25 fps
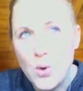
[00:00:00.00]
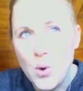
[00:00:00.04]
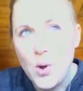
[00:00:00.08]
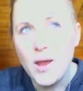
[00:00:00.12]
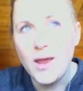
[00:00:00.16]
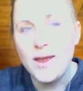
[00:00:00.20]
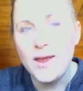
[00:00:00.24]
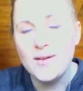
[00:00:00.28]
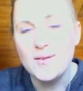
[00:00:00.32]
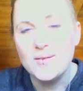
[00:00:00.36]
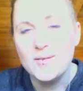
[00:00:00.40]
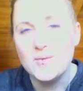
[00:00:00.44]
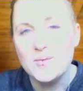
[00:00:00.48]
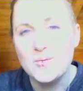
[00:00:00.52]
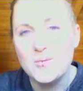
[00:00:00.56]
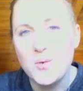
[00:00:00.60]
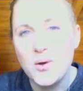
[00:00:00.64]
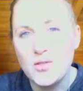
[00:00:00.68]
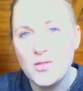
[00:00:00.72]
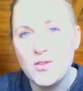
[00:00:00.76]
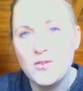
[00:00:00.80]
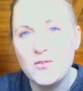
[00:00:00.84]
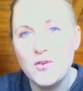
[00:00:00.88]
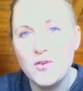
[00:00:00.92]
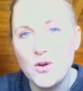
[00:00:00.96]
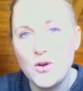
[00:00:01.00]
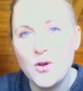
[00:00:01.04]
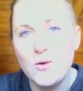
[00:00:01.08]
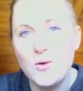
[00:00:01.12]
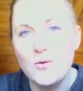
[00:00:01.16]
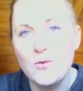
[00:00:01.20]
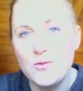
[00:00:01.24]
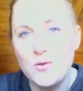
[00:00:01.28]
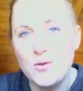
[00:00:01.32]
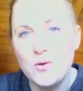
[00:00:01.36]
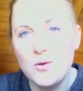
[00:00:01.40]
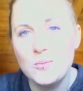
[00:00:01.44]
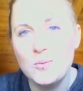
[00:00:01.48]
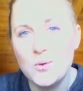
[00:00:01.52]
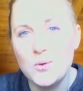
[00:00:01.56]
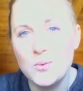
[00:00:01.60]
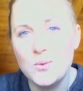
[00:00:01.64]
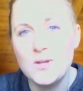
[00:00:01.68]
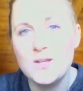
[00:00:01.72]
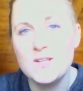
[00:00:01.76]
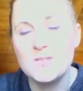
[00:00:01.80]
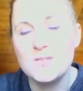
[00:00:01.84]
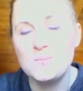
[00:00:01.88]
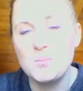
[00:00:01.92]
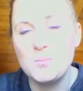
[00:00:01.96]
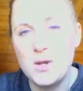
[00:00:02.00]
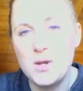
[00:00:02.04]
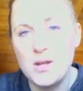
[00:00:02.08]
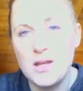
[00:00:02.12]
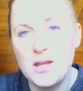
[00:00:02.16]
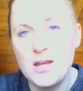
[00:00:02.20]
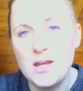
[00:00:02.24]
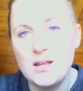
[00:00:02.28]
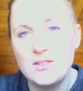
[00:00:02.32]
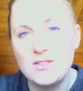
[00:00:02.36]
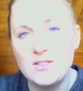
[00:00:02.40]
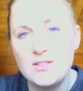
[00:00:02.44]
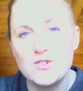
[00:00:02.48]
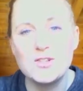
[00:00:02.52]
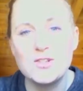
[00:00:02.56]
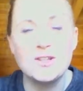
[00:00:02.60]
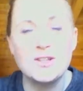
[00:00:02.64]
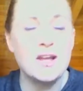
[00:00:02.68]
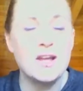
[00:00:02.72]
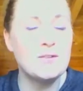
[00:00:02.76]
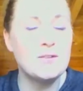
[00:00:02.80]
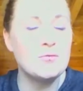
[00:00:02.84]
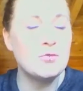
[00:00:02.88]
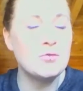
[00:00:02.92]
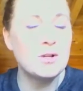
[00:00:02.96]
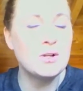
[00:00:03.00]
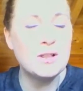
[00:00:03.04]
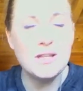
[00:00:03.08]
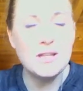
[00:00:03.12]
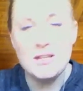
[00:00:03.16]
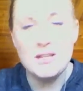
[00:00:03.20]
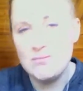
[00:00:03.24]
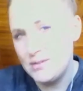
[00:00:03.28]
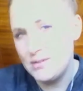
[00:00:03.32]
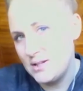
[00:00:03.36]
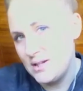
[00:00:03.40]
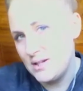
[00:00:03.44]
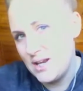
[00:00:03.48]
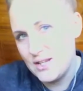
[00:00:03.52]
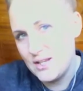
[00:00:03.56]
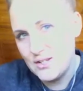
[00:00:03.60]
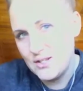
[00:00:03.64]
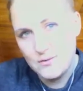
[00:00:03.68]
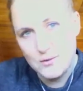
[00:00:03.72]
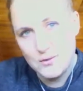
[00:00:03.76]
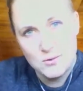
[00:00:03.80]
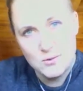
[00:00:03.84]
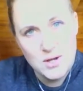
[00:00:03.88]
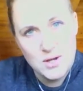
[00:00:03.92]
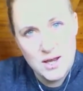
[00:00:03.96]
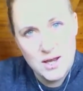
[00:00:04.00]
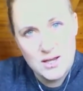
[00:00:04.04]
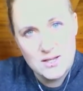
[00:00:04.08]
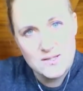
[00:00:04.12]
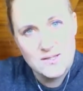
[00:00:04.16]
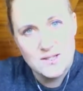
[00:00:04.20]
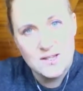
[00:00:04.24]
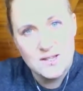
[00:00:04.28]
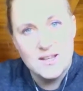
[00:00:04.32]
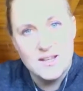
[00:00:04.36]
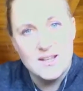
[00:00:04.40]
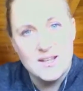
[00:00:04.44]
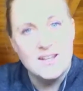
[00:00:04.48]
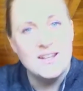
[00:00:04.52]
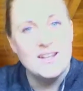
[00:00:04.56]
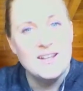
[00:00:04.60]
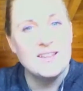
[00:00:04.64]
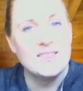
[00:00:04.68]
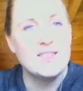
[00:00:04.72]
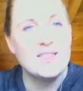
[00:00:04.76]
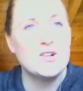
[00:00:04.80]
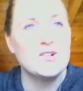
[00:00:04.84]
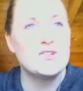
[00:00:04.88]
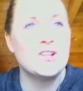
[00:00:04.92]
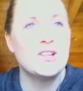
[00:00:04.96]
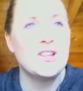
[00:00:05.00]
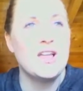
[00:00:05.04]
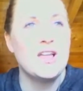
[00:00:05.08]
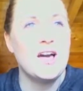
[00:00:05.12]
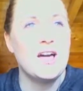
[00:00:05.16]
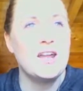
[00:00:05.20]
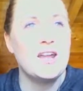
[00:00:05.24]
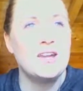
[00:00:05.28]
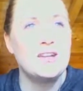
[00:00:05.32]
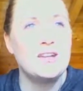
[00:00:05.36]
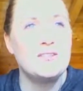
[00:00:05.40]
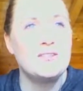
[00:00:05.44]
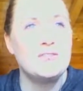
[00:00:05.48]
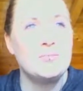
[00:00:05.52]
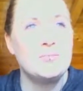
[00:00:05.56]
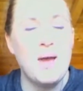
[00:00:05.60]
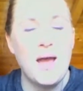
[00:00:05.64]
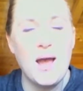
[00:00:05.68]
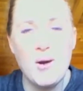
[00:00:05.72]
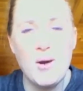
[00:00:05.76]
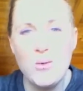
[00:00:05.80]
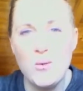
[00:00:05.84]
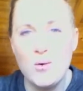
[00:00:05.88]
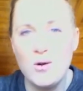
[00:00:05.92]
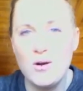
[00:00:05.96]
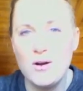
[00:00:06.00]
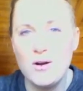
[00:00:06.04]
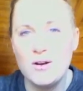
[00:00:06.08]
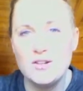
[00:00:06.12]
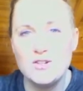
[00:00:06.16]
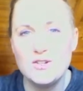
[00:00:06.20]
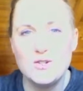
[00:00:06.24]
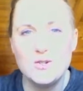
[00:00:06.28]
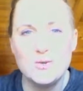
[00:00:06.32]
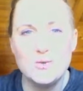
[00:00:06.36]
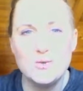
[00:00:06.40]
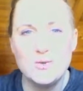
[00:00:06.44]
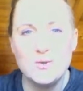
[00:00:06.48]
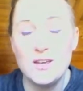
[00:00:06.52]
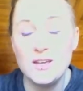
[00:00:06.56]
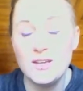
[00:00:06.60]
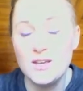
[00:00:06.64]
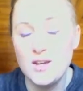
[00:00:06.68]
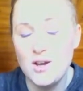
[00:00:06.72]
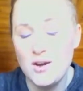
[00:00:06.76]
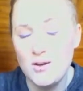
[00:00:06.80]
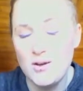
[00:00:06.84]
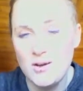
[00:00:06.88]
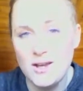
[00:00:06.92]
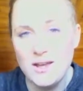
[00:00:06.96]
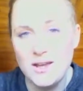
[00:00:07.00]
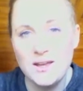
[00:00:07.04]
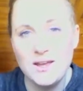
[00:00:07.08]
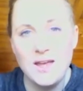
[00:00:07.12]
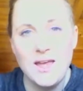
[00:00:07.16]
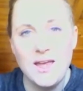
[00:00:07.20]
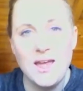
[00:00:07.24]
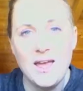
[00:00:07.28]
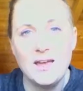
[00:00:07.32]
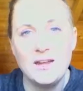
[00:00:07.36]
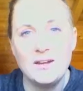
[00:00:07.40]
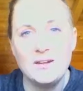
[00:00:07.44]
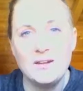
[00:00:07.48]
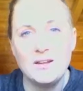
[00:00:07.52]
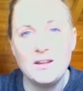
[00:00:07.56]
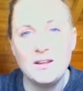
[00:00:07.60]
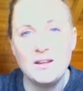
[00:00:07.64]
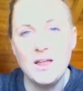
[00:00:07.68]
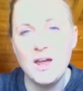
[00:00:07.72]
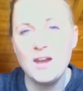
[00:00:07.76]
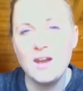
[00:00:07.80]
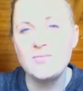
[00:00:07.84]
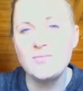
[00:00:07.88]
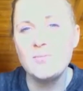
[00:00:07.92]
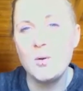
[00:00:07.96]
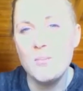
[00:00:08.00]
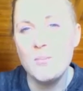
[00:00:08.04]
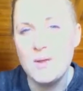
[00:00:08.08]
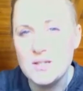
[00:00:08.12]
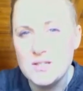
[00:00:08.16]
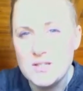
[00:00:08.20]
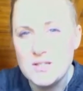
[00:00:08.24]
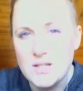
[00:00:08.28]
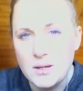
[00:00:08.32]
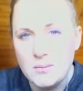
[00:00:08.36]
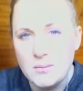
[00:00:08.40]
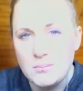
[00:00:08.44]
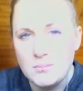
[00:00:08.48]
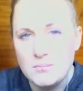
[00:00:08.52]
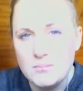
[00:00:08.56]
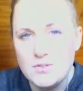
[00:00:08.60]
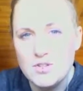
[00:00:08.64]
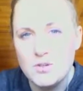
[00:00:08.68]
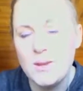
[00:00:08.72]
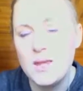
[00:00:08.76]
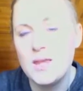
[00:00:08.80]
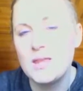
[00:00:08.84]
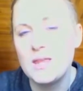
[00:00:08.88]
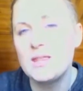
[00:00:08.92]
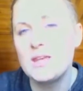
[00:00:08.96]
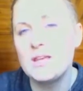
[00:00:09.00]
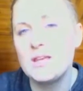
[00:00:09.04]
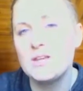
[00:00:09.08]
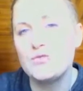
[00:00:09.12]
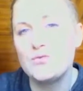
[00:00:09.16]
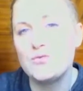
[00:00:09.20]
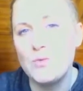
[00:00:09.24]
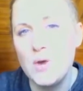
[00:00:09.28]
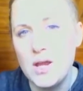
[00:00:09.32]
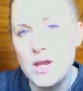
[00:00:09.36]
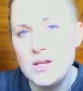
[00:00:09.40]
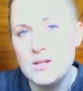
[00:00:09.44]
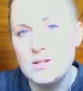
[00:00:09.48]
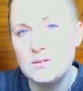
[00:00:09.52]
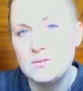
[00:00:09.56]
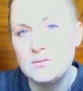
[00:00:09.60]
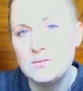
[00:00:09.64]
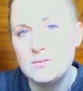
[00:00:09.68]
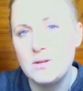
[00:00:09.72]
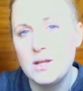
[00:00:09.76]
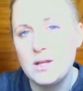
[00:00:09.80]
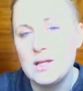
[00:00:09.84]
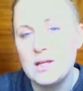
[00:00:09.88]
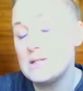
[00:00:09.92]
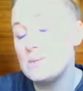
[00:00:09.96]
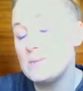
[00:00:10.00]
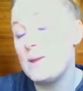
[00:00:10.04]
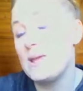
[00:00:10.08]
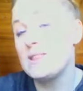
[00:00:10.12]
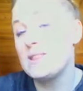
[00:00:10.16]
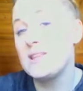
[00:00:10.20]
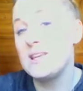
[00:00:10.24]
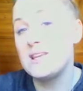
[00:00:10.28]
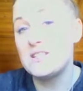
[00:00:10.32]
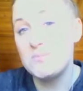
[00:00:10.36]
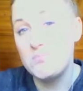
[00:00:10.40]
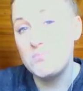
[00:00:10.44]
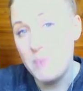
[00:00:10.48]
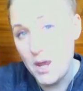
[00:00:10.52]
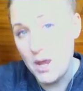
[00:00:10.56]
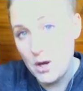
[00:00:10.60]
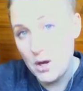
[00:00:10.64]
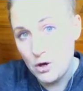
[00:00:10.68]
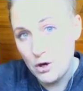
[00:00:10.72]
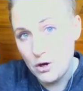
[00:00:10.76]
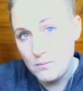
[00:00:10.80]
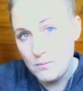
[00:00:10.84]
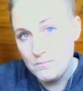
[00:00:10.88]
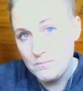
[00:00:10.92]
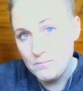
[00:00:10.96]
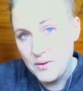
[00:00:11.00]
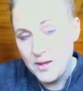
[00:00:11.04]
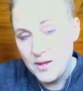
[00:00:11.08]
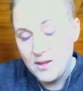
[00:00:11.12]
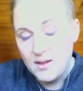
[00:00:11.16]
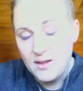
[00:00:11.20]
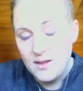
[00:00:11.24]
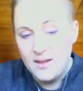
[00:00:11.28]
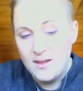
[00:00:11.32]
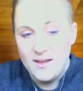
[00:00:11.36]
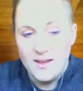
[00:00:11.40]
enjoy what the Virgo full moon is bringing. There's a lot of relief in the next few days. There's a lot of power to get going and a lot of momentum to make things right and to make things better.